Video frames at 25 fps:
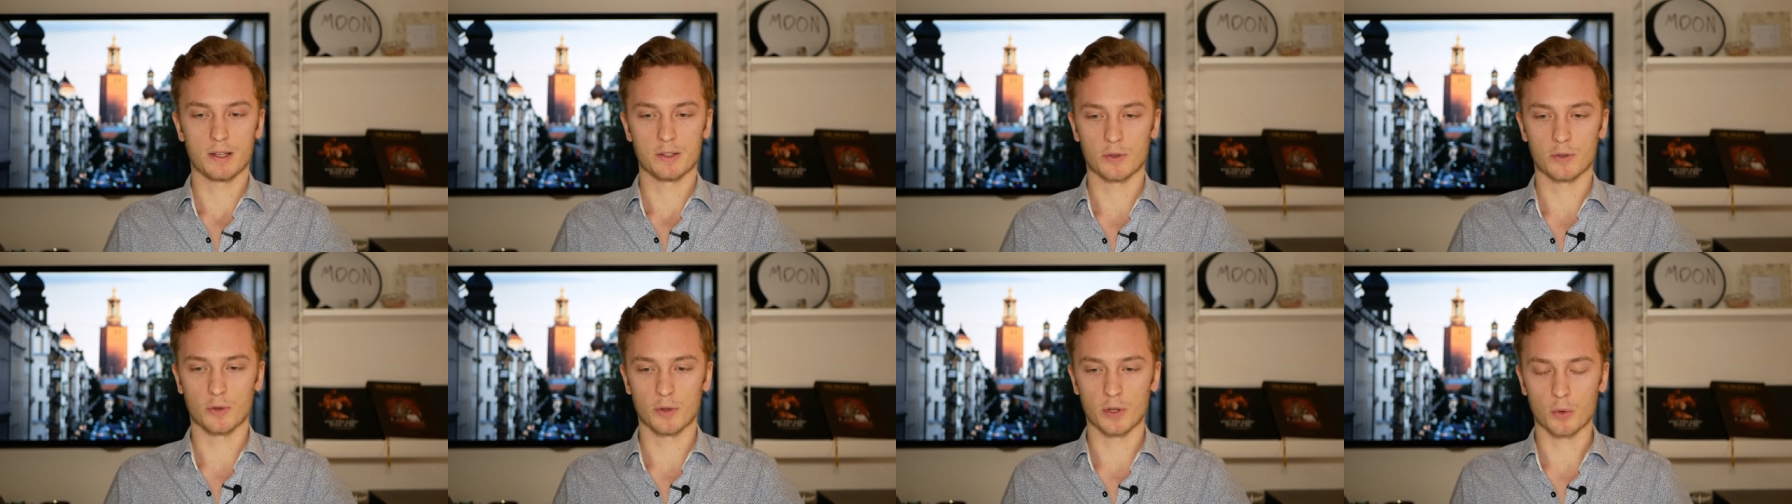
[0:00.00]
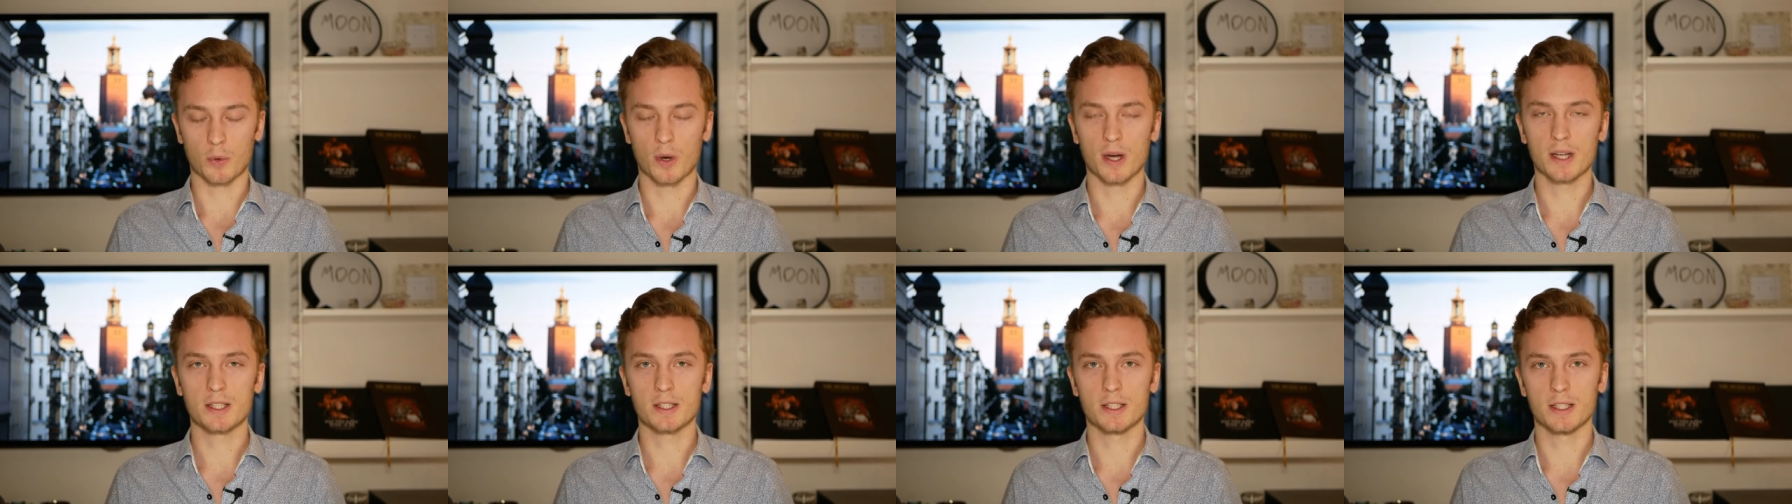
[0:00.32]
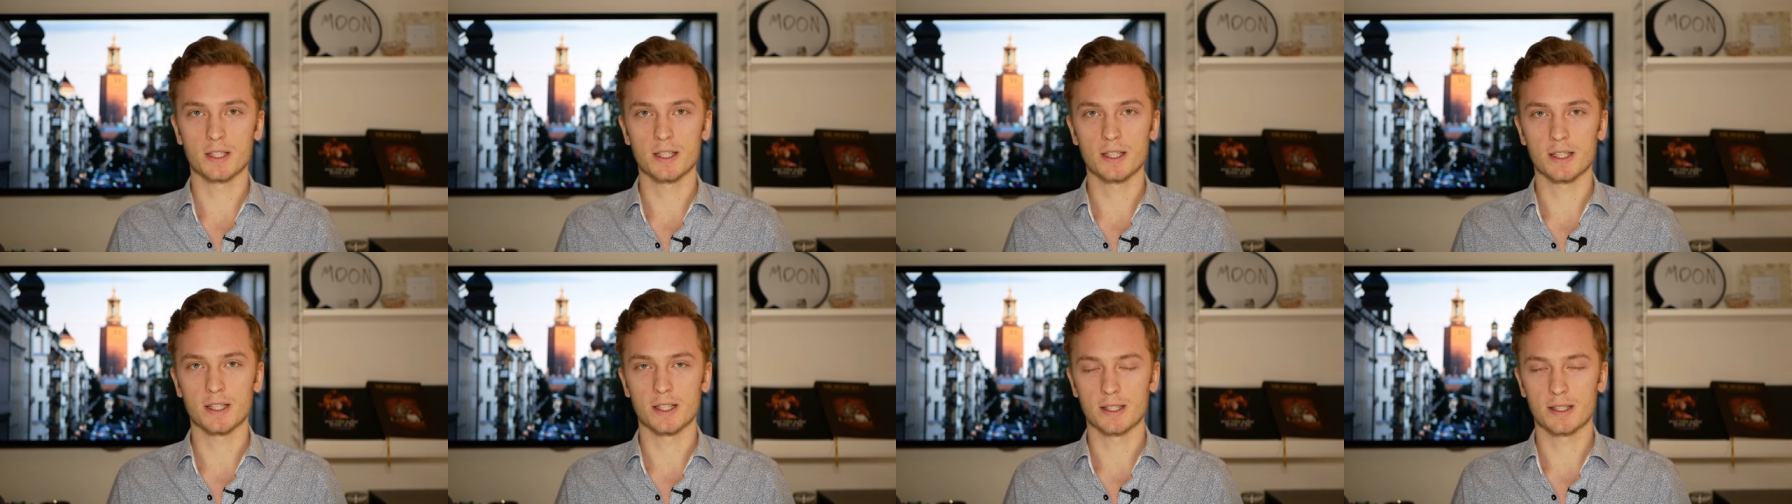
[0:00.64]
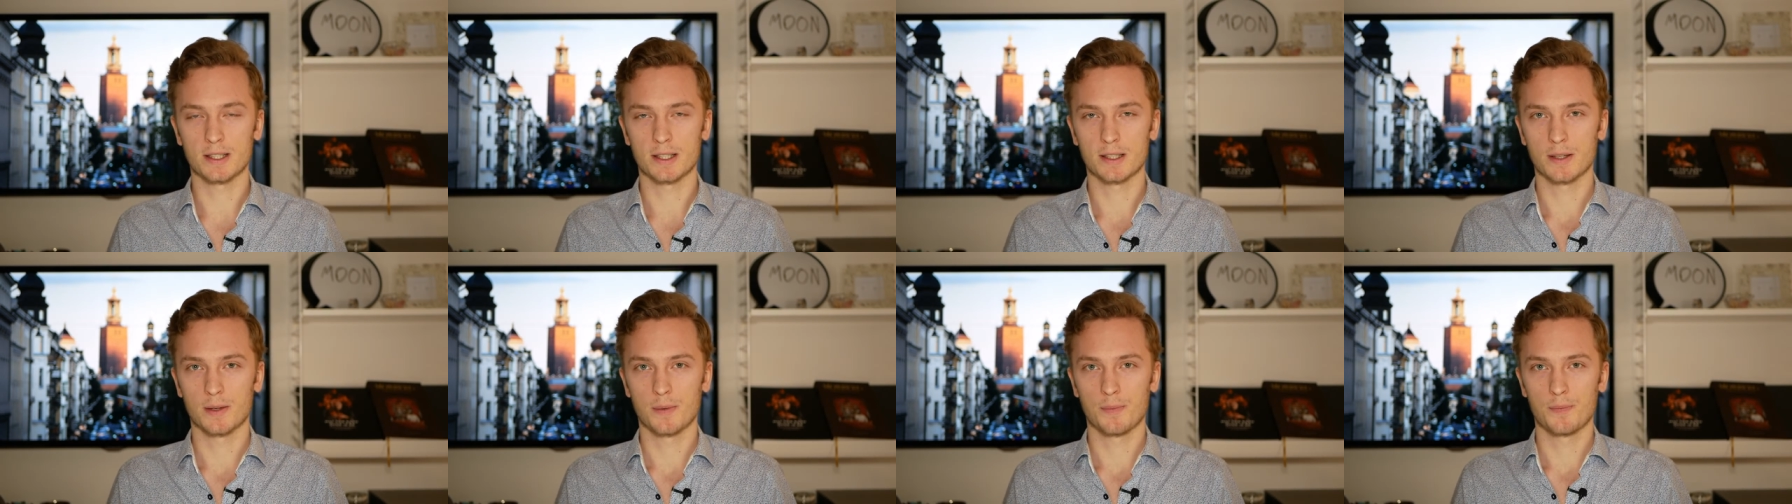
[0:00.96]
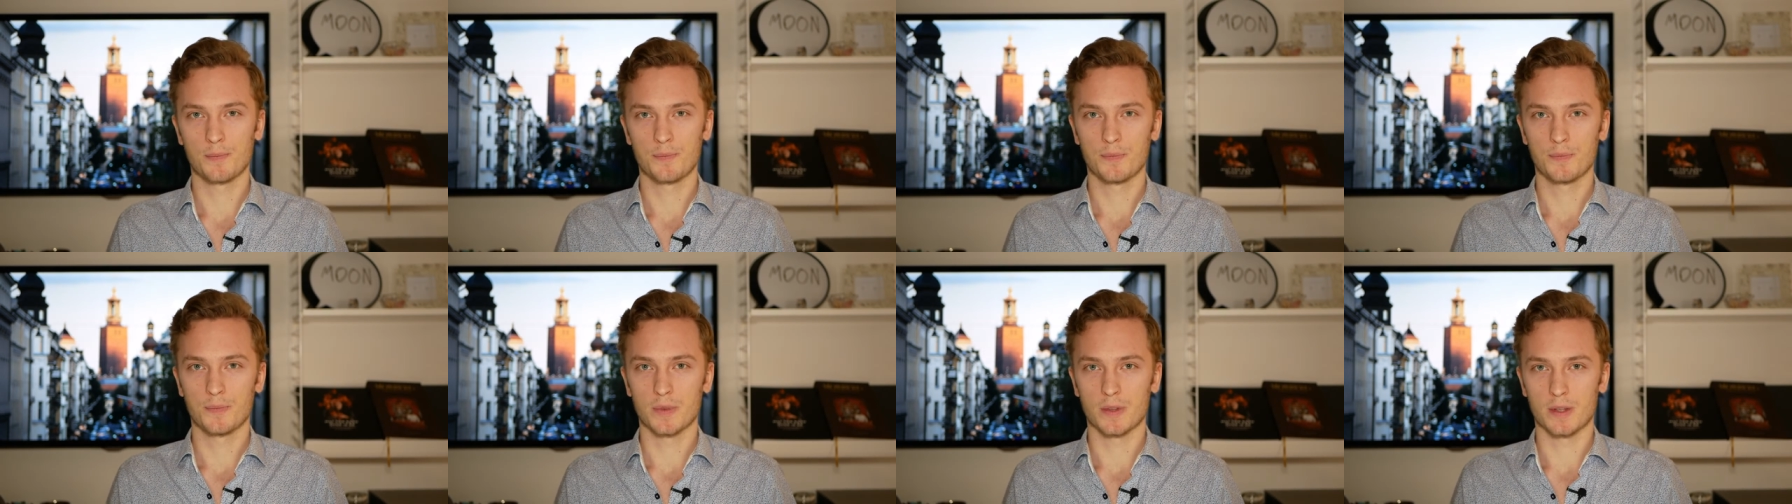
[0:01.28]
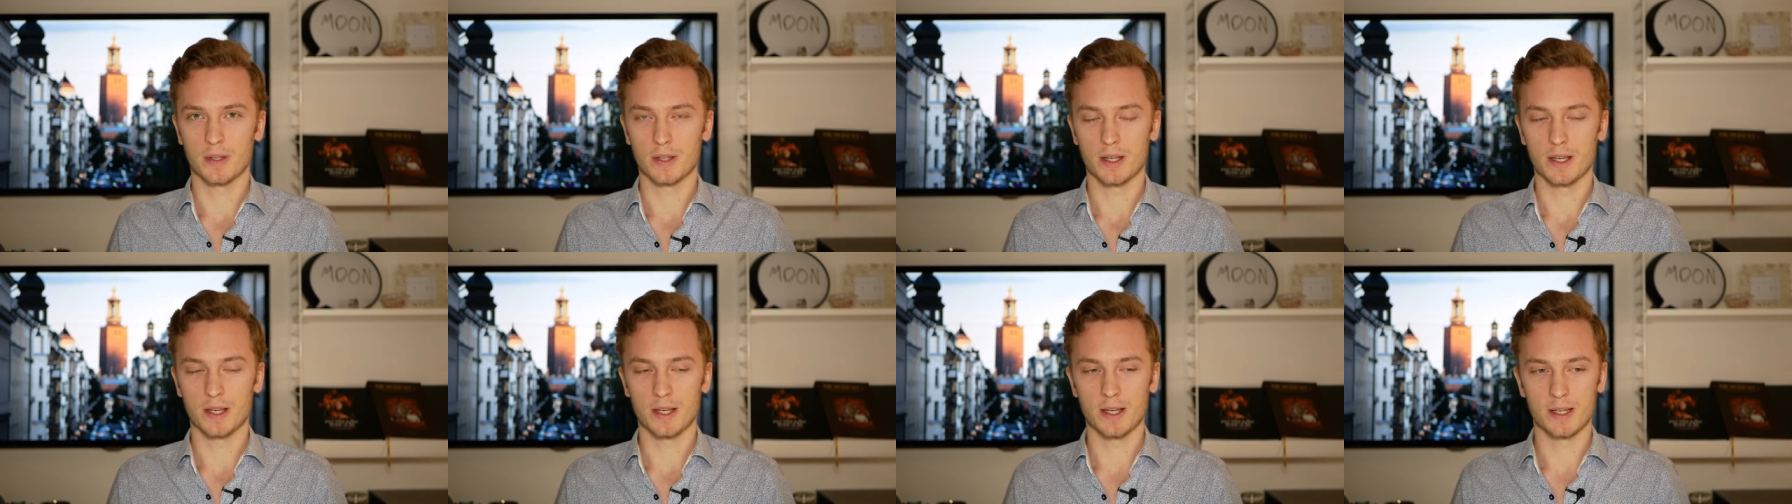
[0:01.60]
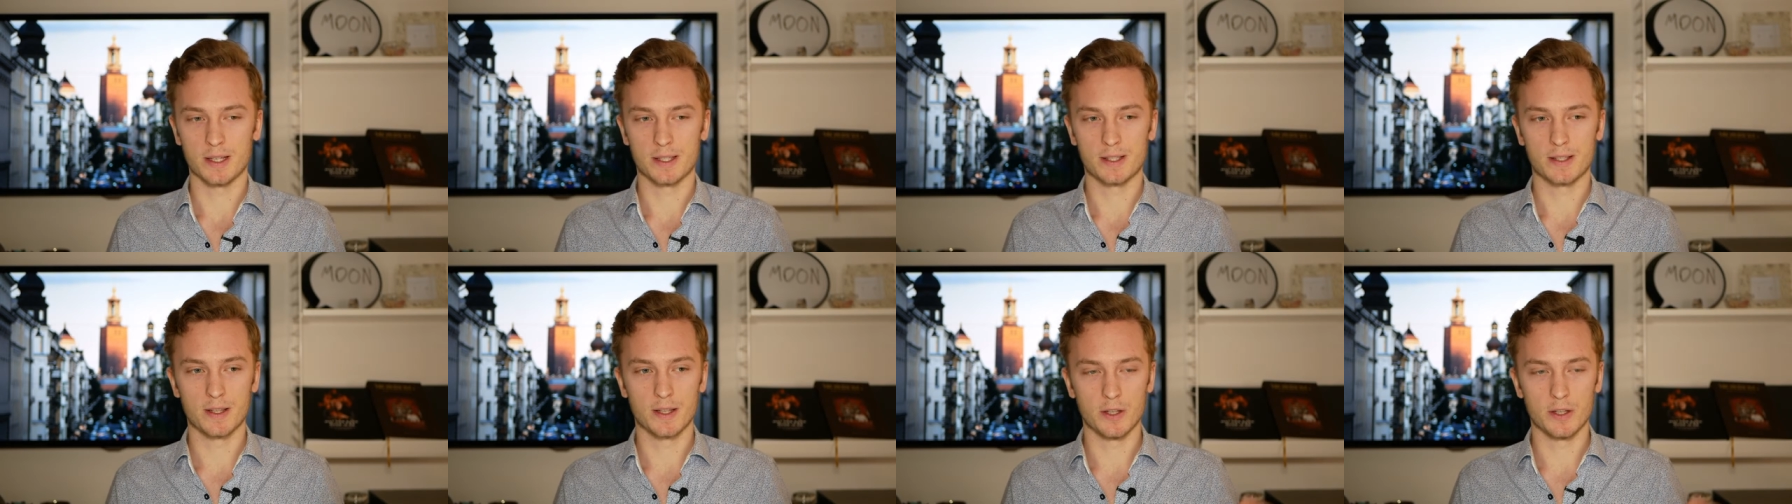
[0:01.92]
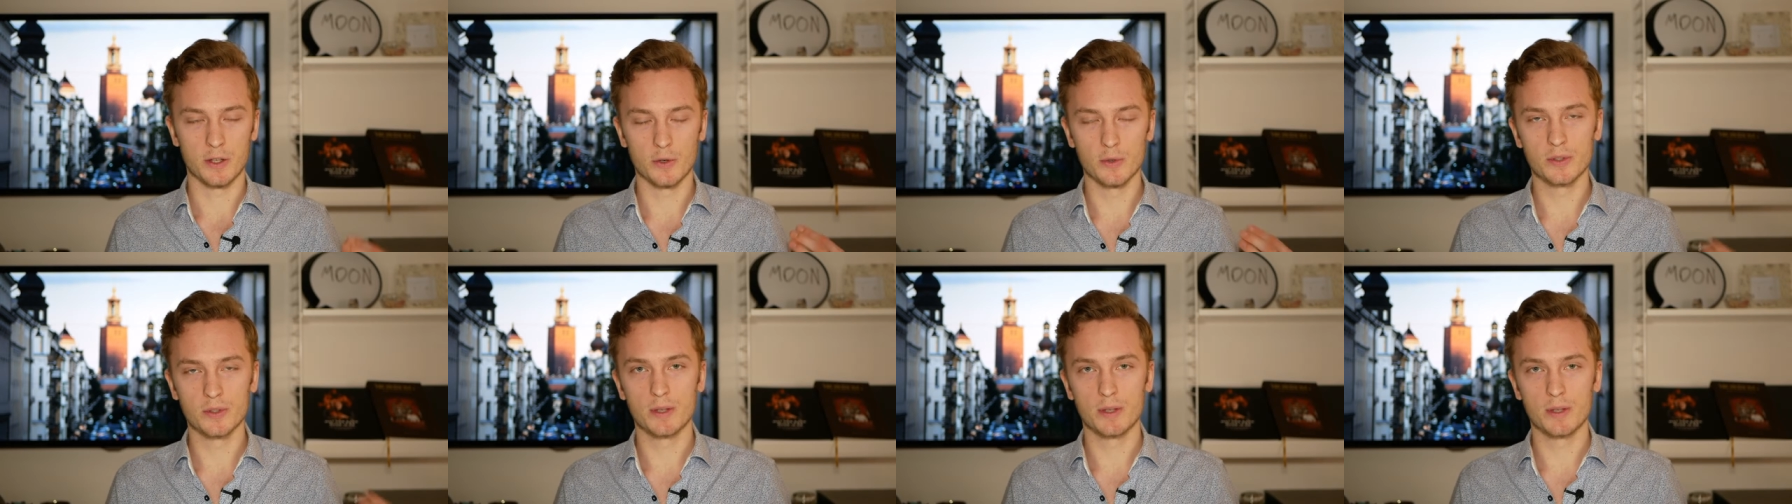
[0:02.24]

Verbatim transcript: So the question is, is the